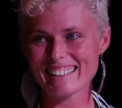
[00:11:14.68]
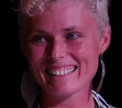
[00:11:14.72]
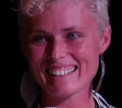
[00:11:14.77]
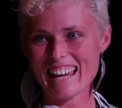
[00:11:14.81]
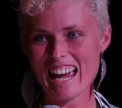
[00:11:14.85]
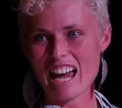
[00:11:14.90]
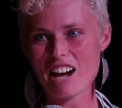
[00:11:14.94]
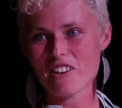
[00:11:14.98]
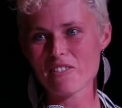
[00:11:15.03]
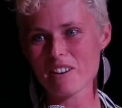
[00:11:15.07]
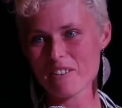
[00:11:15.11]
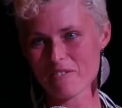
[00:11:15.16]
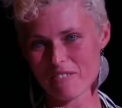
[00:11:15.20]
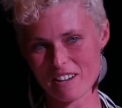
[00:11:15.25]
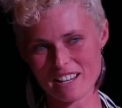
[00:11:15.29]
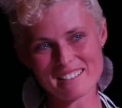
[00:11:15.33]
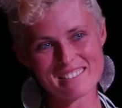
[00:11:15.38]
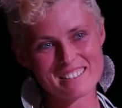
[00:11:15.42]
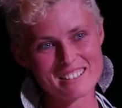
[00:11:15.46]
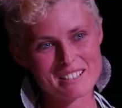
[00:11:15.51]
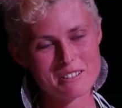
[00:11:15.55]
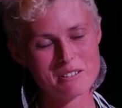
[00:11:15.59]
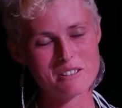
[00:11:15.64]

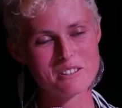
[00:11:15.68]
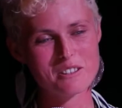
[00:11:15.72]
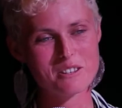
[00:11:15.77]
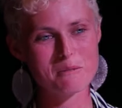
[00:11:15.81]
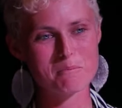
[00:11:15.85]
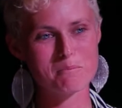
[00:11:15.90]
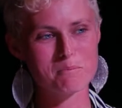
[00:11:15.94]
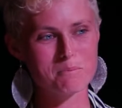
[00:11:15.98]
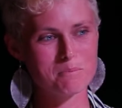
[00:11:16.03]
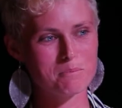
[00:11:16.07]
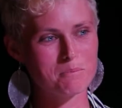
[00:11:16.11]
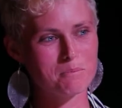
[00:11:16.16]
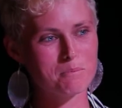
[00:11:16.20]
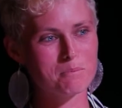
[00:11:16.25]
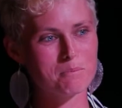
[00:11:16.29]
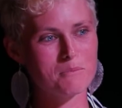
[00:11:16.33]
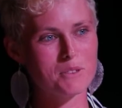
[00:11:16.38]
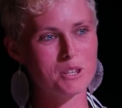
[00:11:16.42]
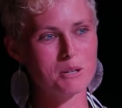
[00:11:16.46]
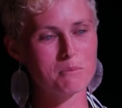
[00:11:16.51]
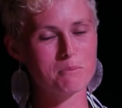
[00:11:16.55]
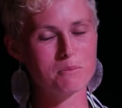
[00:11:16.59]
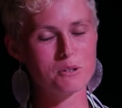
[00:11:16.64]
However,
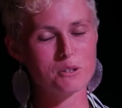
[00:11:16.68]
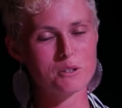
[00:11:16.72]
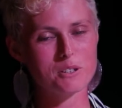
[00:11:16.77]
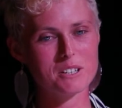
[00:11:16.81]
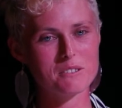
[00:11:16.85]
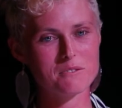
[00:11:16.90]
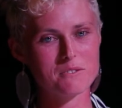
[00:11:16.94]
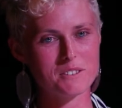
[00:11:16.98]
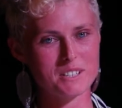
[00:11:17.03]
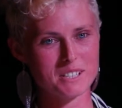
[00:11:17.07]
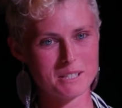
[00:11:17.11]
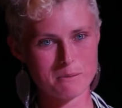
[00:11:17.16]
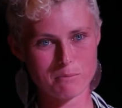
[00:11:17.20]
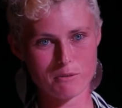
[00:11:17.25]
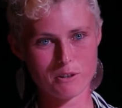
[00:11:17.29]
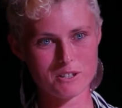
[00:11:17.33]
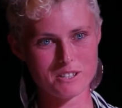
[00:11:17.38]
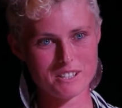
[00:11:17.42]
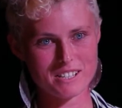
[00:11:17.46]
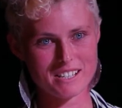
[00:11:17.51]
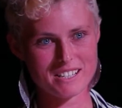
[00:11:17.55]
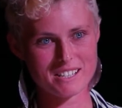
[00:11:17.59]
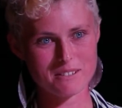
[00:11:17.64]
the beauty of this
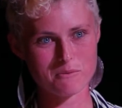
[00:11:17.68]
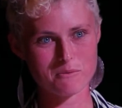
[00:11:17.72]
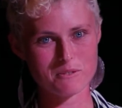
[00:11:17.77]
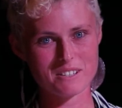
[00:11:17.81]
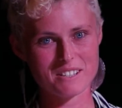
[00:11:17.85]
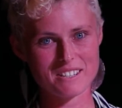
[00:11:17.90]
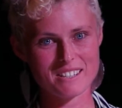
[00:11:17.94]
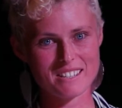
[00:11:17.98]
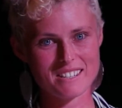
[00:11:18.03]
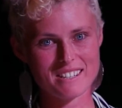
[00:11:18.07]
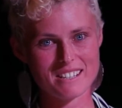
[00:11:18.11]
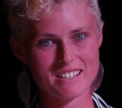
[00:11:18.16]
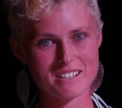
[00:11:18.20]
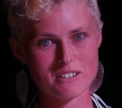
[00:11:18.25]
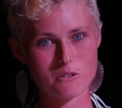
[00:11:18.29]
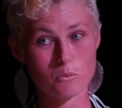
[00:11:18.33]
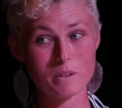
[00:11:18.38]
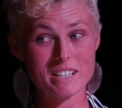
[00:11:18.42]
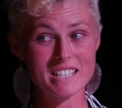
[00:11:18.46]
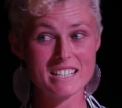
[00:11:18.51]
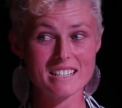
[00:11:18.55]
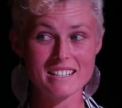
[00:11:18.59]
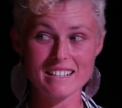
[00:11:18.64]
process was that
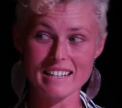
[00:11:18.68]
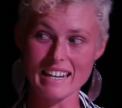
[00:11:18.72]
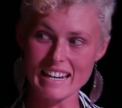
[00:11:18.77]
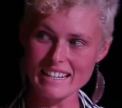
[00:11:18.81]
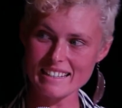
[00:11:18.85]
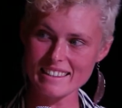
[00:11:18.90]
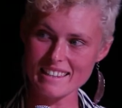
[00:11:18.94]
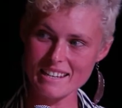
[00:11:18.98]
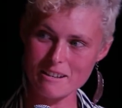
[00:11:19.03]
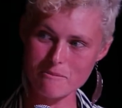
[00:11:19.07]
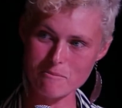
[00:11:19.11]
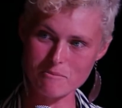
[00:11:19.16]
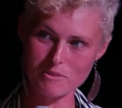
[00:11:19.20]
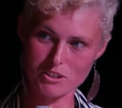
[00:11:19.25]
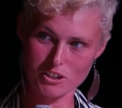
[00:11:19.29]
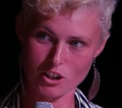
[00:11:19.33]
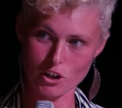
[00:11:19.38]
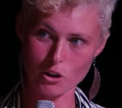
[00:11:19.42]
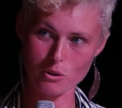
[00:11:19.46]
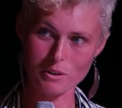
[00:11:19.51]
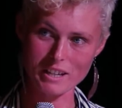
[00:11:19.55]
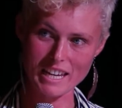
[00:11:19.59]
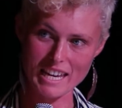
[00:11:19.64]
we didn't need them to
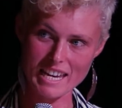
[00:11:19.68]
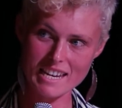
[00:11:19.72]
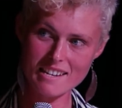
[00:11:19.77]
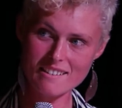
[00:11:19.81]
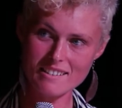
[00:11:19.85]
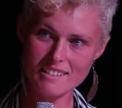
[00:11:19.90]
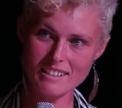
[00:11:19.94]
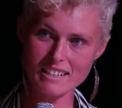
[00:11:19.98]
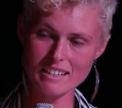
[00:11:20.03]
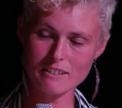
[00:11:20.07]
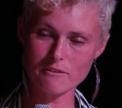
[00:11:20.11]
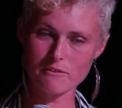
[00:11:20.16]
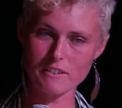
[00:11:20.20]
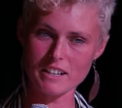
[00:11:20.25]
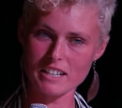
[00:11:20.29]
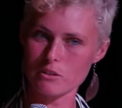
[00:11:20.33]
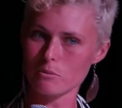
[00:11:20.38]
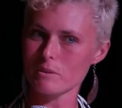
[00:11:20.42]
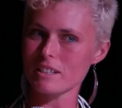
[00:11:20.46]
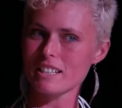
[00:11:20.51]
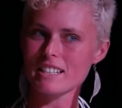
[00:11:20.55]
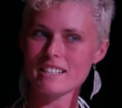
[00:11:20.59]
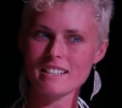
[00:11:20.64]
go ahead. In
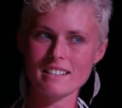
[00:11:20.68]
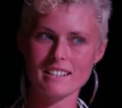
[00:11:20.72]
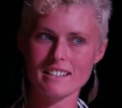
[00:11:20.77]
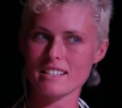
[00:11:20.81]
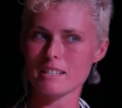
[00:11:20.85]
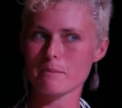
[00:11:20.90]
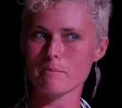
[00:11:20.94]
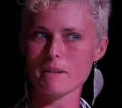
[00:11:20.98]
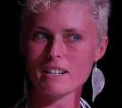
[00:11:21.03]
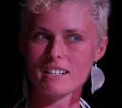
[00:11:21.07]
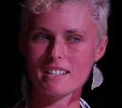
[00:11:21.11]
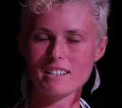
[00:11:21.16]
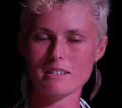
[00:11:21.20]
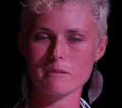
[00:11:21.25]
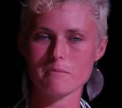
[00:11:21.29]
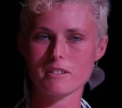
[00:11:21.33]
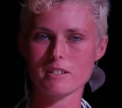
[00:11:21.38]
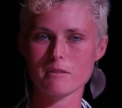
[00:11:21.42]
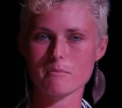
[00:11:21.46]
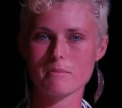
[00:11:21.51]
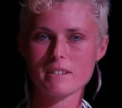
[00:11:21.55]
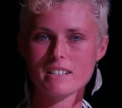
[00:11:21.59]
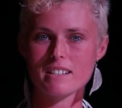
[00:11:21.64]
fact, we didn't expect
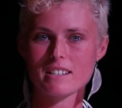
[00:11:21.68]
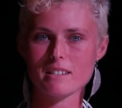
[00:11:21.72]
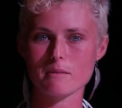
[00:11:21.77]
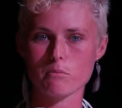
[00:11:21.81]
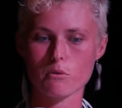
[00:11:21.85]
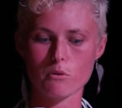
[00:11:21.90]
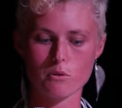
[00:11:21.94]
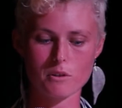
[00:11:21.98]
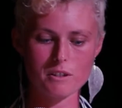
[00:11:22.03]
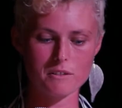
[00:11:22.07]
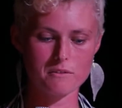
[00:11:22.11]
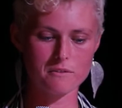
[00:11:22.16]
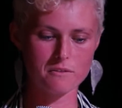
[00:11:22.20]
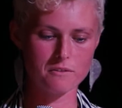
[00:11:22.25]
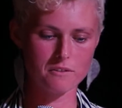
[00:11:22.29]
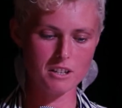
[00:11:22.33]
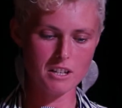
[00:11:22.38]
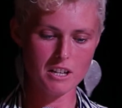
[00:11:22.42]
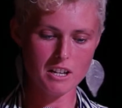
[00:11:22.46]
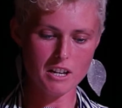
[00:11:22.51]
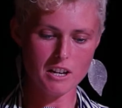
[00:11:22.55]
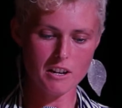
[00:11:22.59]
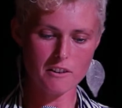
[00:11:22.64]
them to be supportive
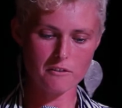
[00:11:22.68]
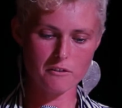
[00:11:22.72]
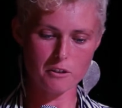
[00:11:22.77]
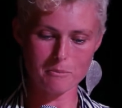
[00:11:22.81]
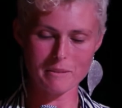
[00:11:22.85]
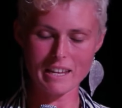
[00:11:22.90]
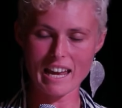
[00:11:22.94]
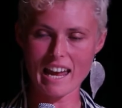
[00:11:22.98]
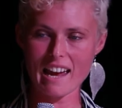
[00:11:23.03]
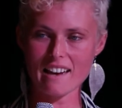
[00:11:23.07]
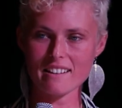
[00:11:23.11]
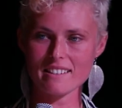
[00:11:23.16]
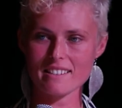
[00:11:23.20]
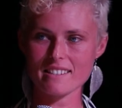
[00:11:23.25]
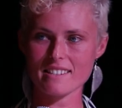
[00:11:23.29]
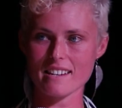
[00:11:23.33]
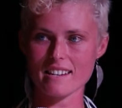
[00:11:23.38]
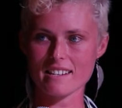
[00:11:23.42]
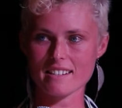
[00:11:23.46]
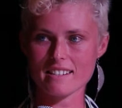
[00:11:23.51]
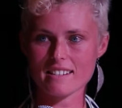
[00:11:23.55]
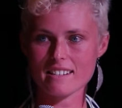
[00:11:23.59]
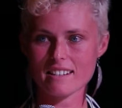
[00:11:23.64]
from the
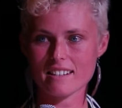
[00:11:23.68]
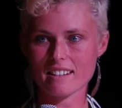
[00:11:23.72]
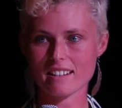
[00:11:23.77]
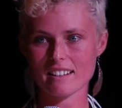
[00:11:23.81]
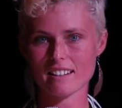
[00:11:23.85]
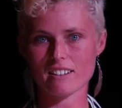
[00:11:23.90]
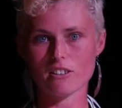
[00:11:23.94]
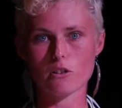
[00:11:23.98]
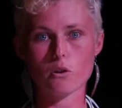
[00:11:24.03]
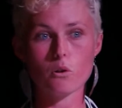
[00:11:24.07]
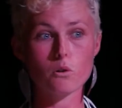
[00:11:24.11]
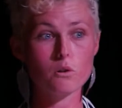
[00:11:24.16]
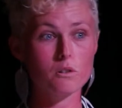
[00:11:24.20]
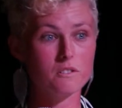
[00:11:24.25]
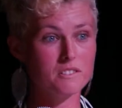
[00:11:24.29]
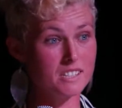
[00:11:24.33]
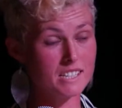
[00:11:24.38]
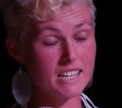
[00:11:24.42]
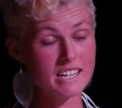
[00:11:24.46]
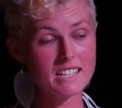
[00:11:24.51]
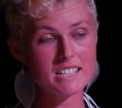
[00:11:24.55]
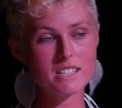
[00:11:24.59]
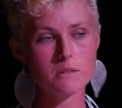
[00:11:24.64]
outset. All
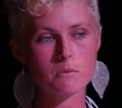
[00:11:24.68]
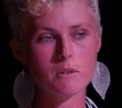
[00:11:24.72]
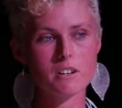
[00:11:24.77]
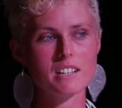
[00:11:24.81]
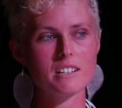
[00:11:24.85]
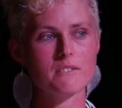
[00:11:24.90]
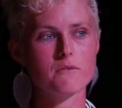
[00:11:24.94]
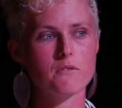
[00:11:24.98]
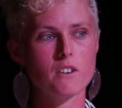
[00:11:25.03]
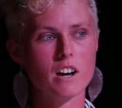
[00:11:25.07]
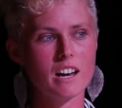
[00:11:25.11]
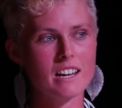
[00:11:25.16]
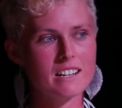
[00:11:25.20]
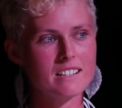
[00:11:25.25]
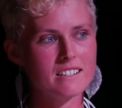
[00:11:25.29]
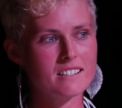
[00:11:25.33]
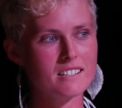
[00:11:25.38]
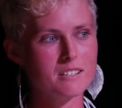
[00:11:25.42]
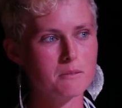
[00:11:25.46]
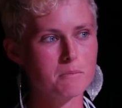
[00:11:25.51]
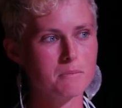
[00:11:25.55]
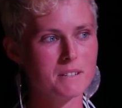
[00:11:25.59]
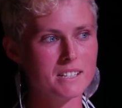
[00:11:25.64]
states were
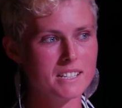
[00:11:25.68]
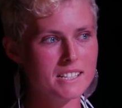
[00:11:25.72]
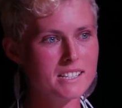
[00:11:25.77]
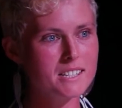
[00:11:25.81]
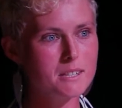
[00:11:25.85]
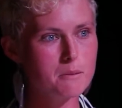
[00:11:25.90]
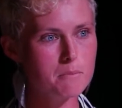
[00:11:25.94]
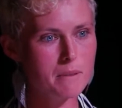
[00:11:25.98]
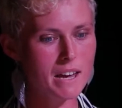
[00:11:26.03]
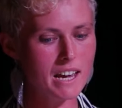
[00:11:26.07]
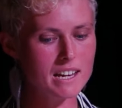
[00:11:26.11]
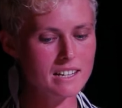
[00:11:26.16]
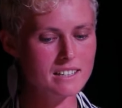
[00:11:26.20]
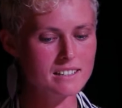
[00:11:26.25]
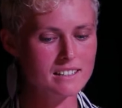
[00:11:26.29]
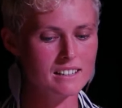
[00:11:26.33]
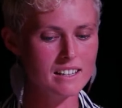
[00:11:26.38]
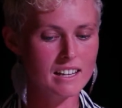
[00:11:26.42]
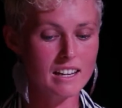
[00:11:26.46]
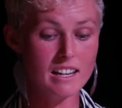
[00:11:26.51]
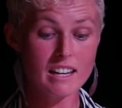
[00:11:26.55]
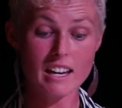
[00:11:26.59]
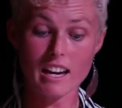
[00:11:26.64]
invited to participate
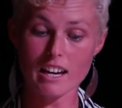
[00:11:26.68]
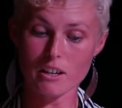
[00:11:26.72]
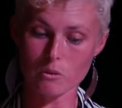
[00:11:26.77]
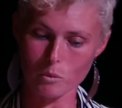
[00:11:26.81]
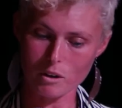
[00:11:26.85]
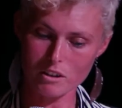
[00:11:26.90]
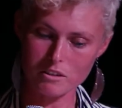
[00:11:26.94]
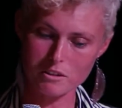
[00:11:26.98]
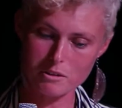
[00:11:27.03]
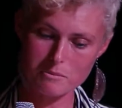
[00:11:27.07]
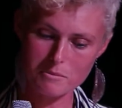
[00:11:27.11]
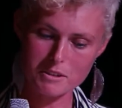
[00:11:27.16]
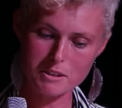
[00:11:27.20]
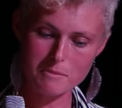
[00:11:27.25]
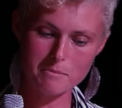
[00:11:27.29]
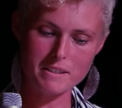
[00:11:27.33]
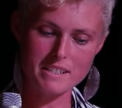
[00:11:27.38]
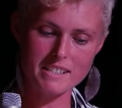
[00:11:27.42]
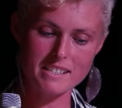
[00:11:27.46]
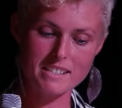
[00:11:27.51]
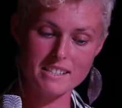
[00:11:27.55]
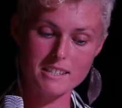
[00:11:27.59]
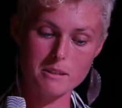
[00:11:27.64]
and welcome to
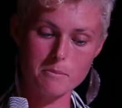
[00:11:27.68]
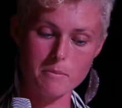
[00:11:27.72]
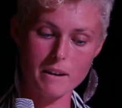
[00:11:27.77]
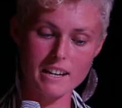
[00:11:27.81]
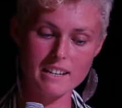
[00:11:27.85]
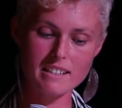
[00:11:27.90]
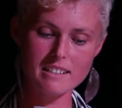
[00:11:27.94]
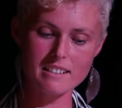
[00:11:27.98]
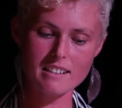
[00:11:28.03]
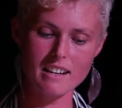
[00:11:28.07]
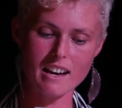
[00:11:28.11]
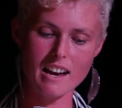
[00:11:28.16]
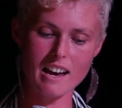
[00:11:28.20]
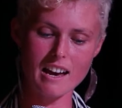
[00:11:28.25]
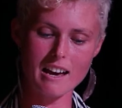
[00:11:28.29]
participate,